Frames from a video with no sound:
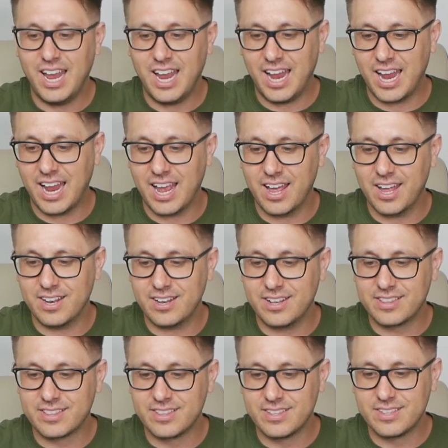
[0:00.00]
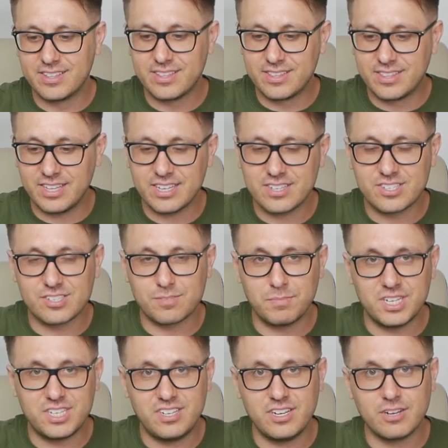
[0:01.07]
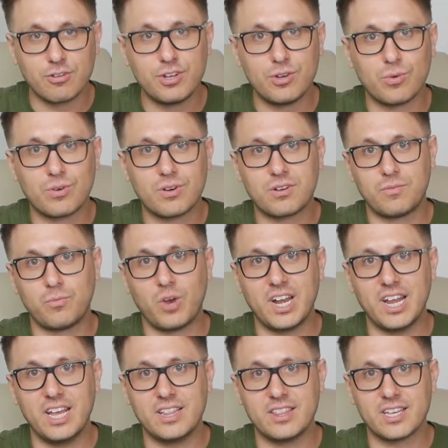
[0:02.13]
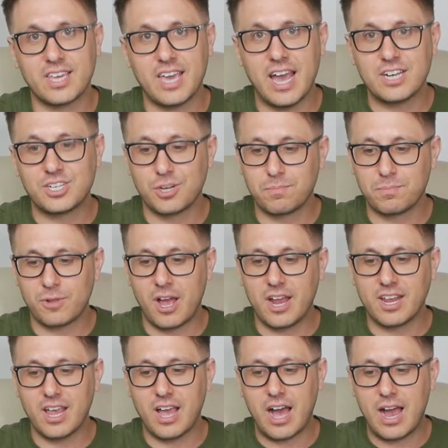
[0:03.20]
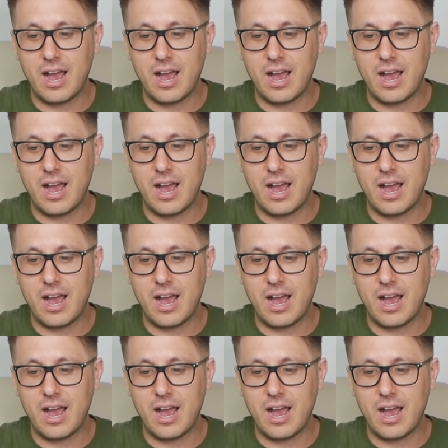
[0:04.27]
and this material went in the ketchup, like